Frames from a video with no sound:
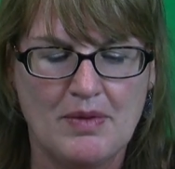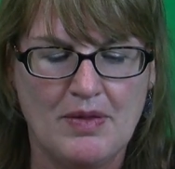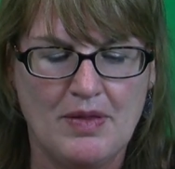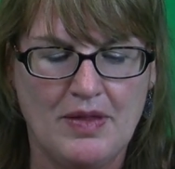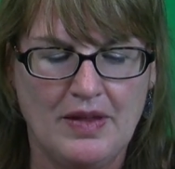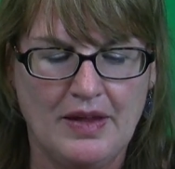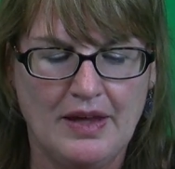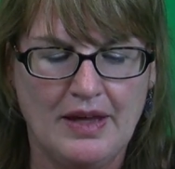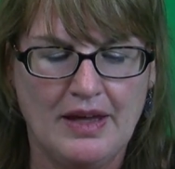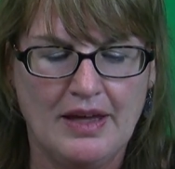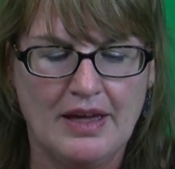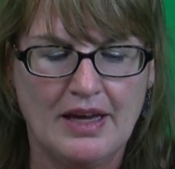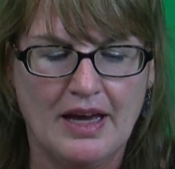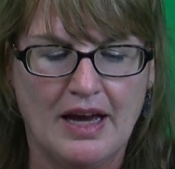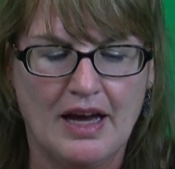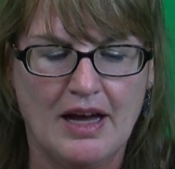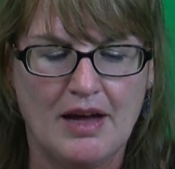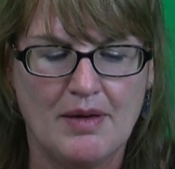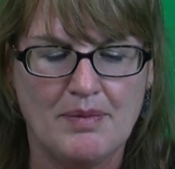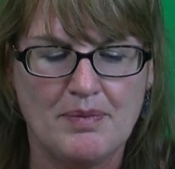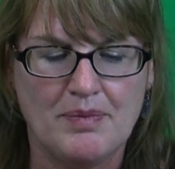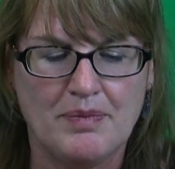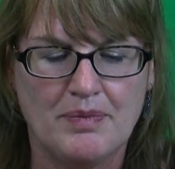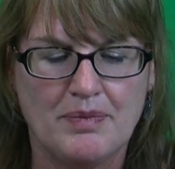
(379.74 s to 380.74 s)
the
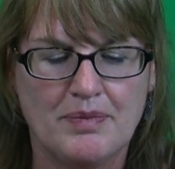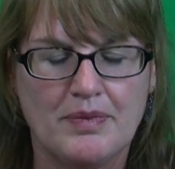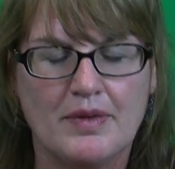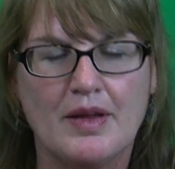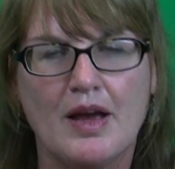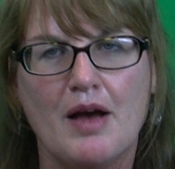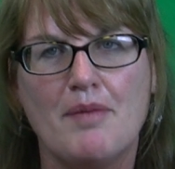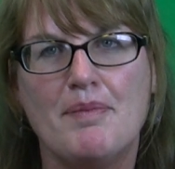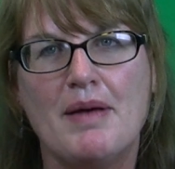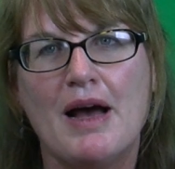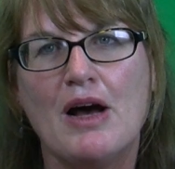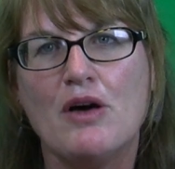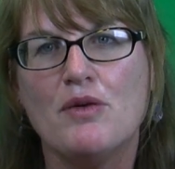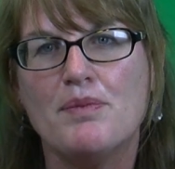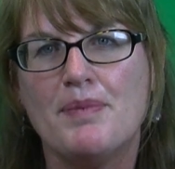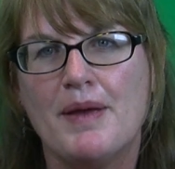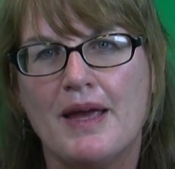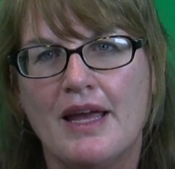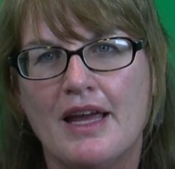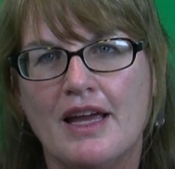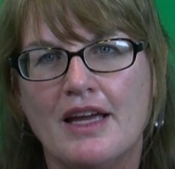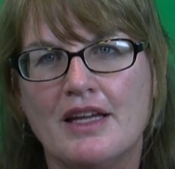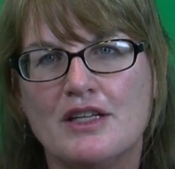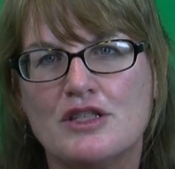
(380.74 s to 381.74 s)
about
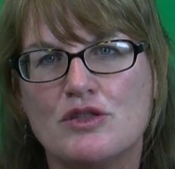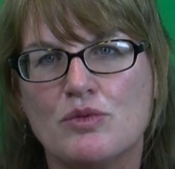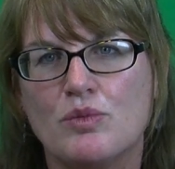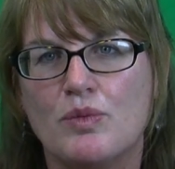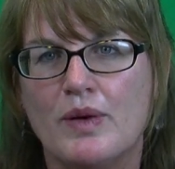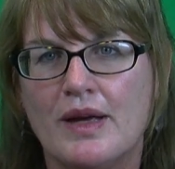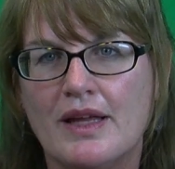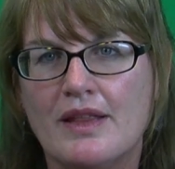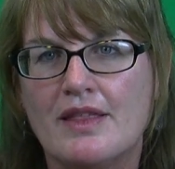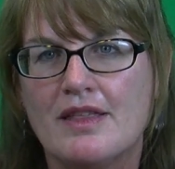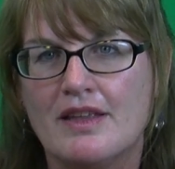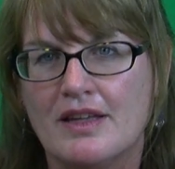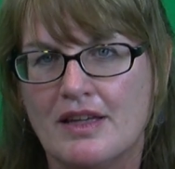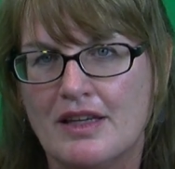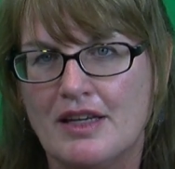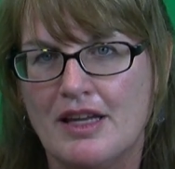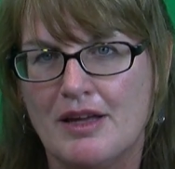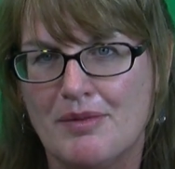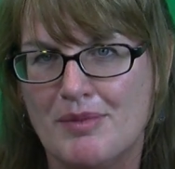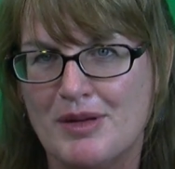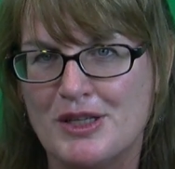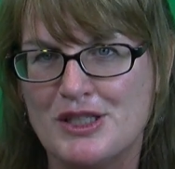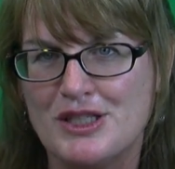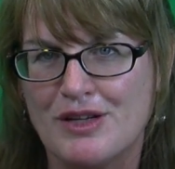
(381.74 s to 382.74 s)
page with an
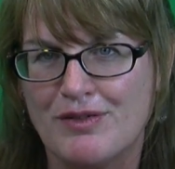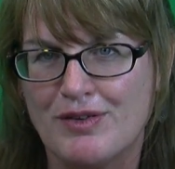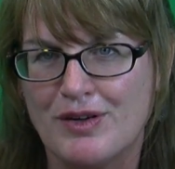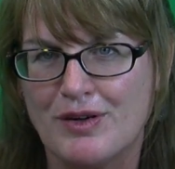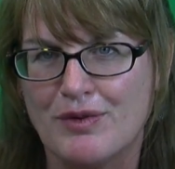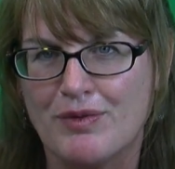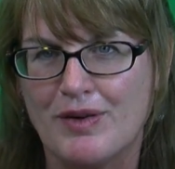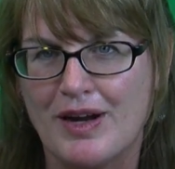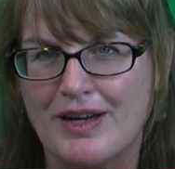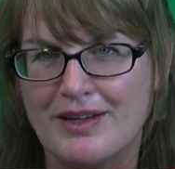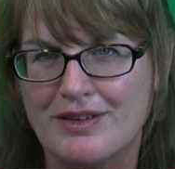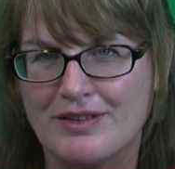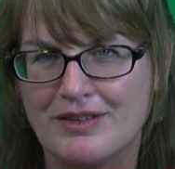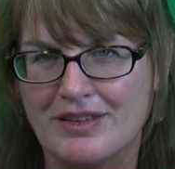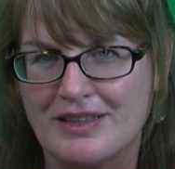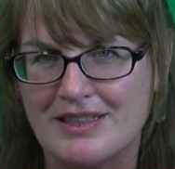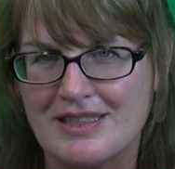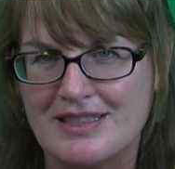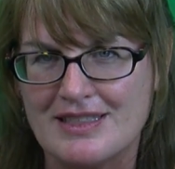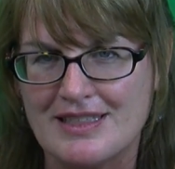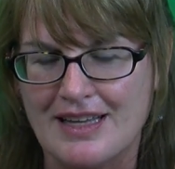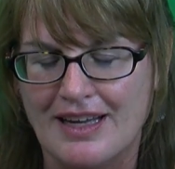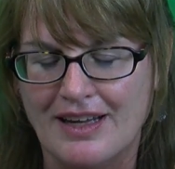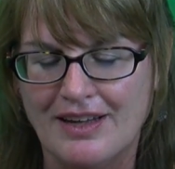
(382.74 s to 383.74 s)
image of your writerly
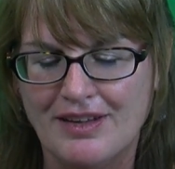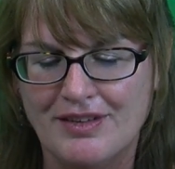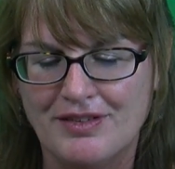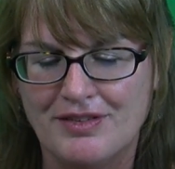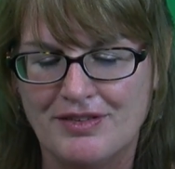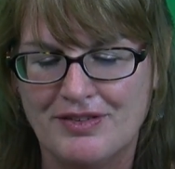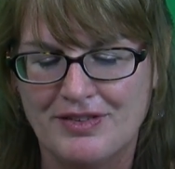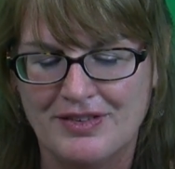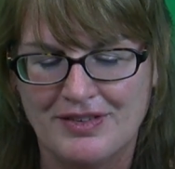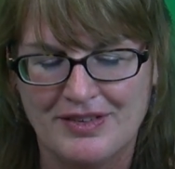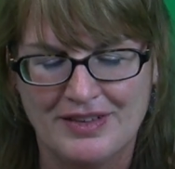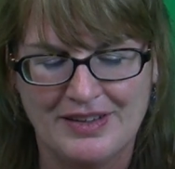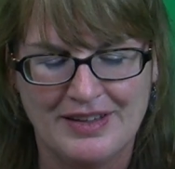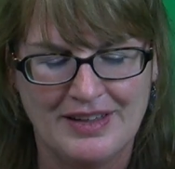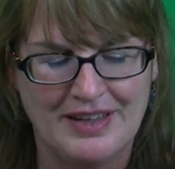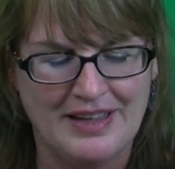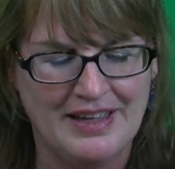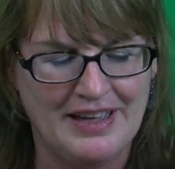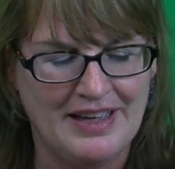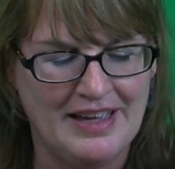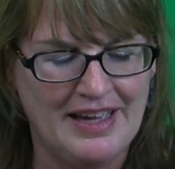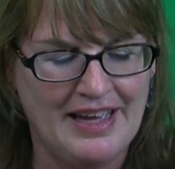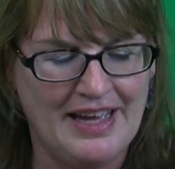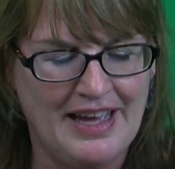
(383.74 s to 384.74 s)
self,
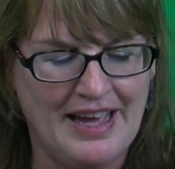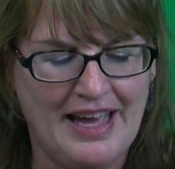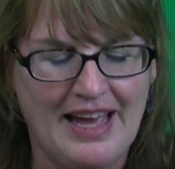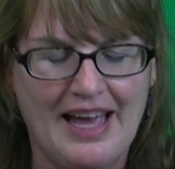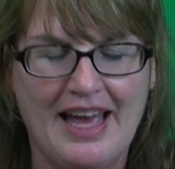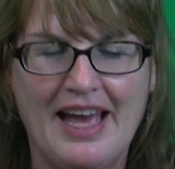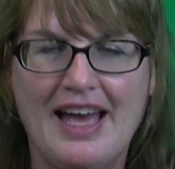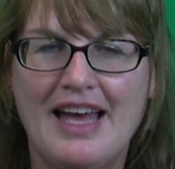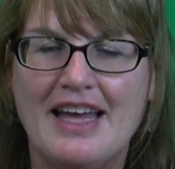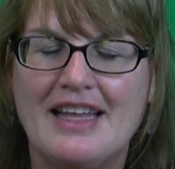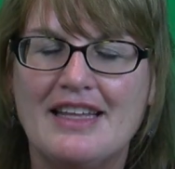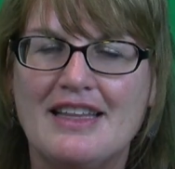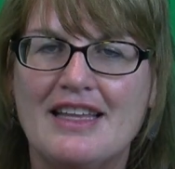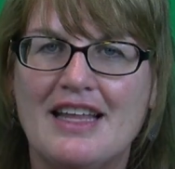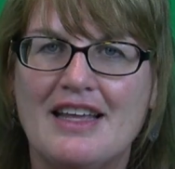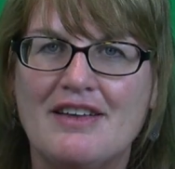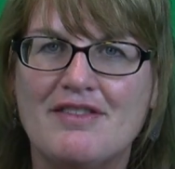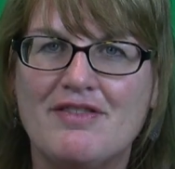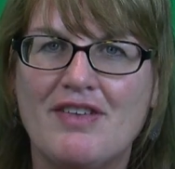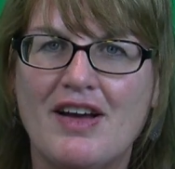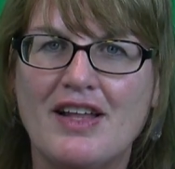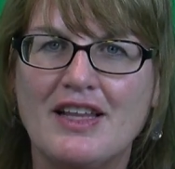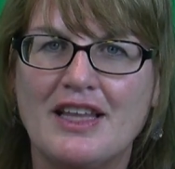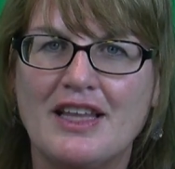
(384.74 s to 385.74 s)
and
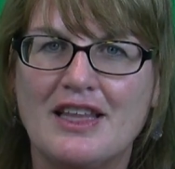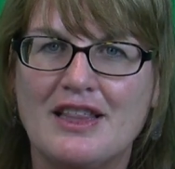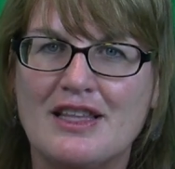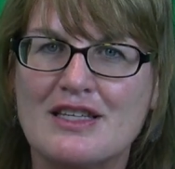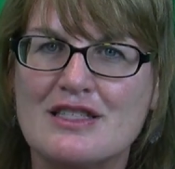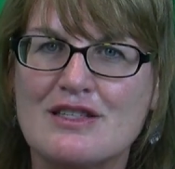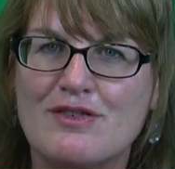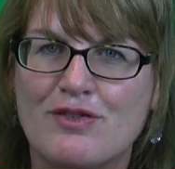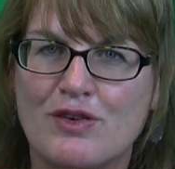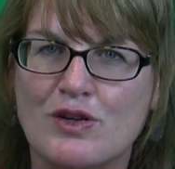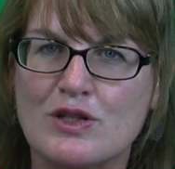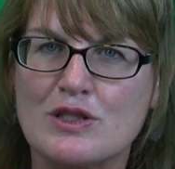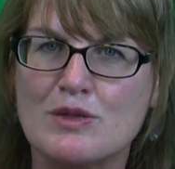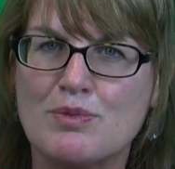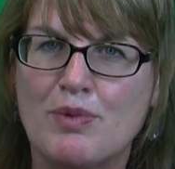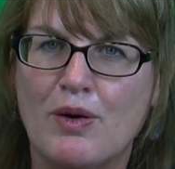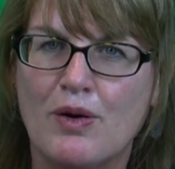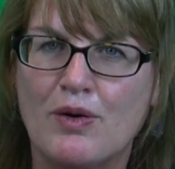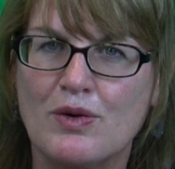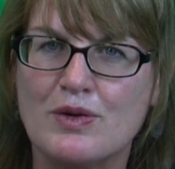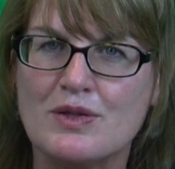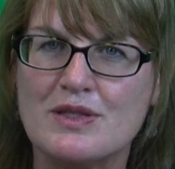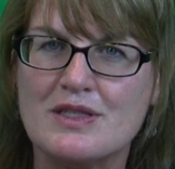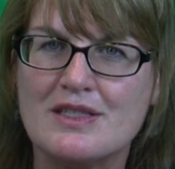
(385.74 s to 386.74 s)
then finally this first
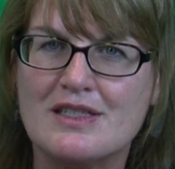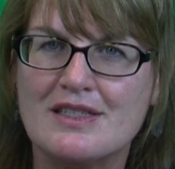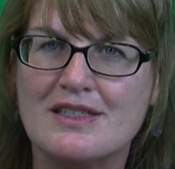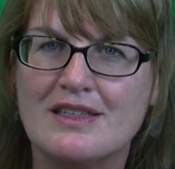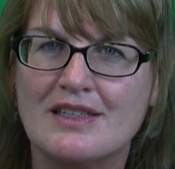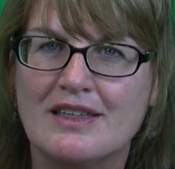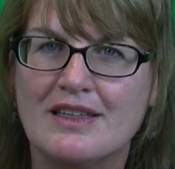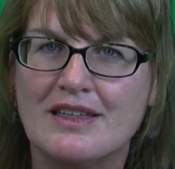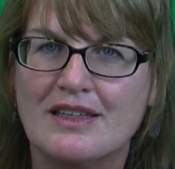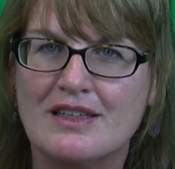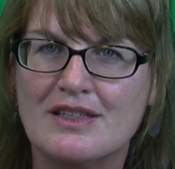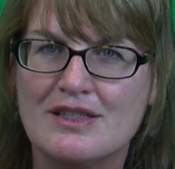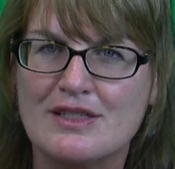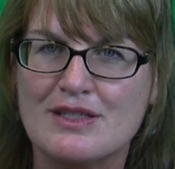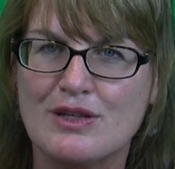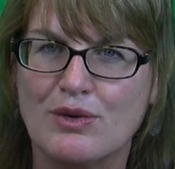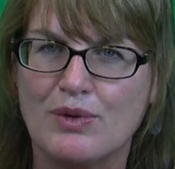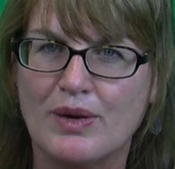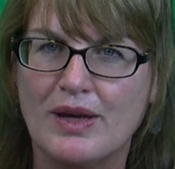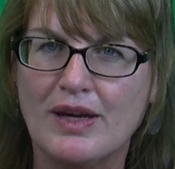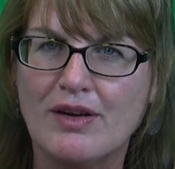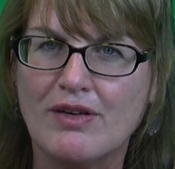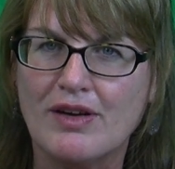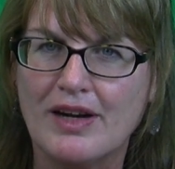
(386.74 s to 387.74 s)
post. So
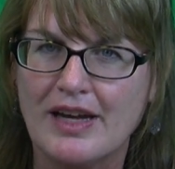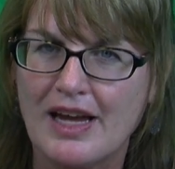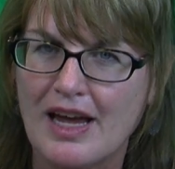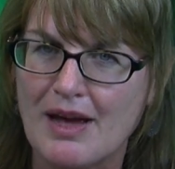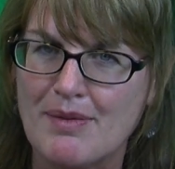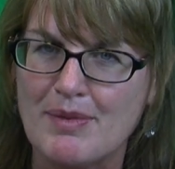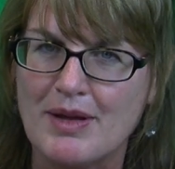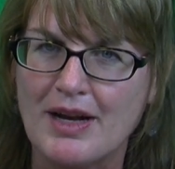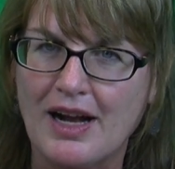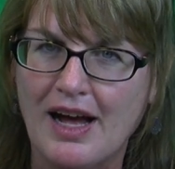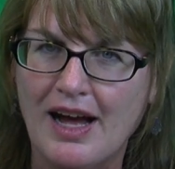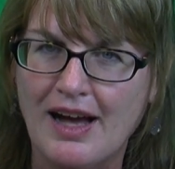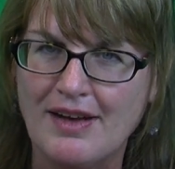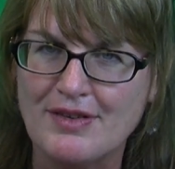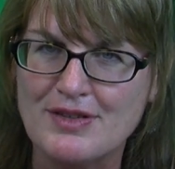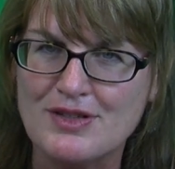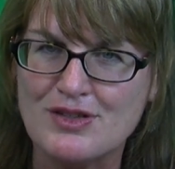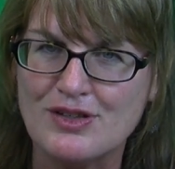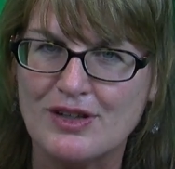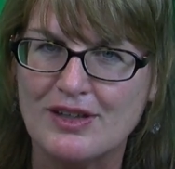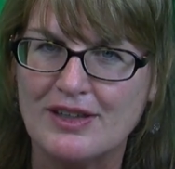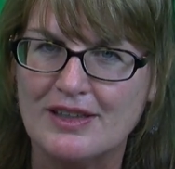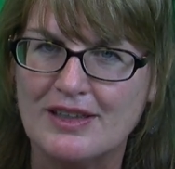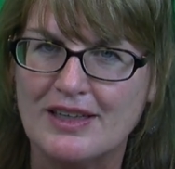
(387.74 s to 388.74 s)
here I am at
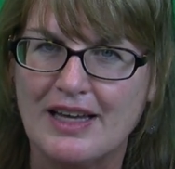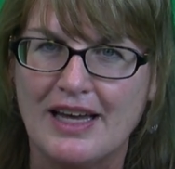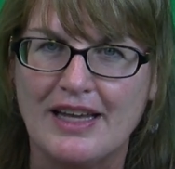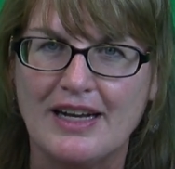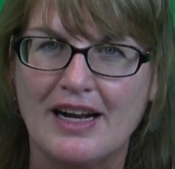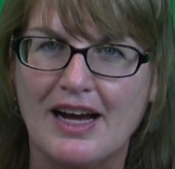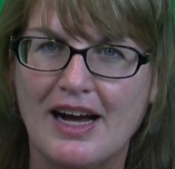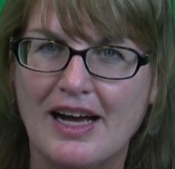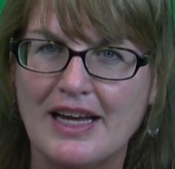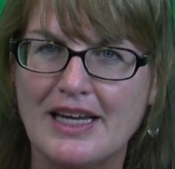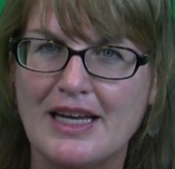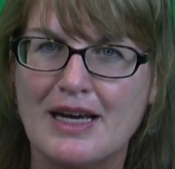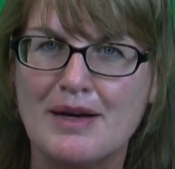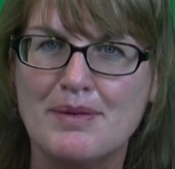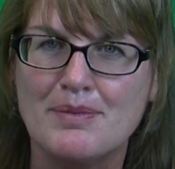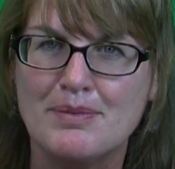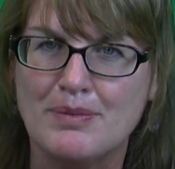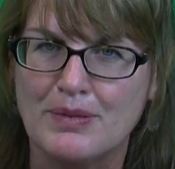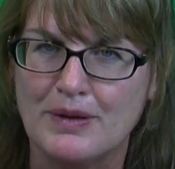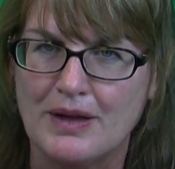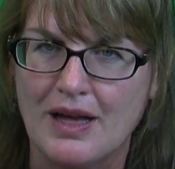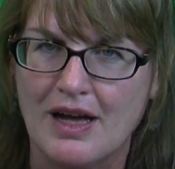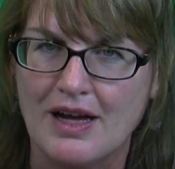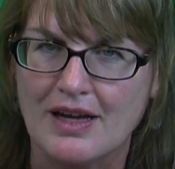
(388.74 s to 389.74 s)
Hofstra and I am
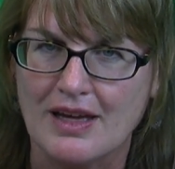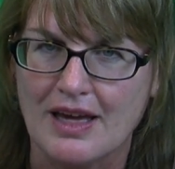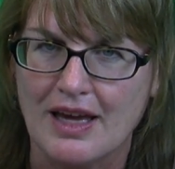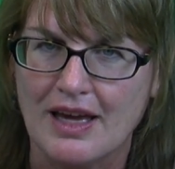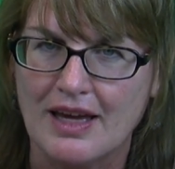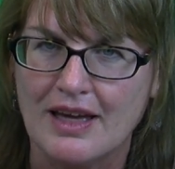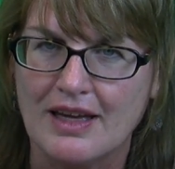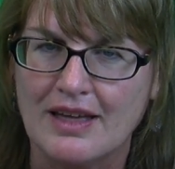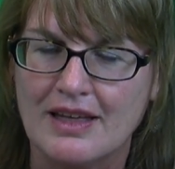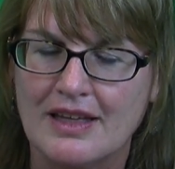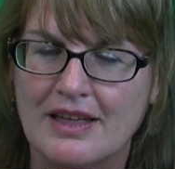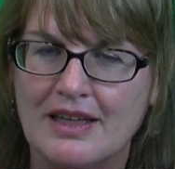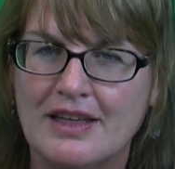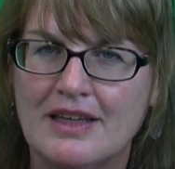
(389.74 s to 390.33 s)
blogging.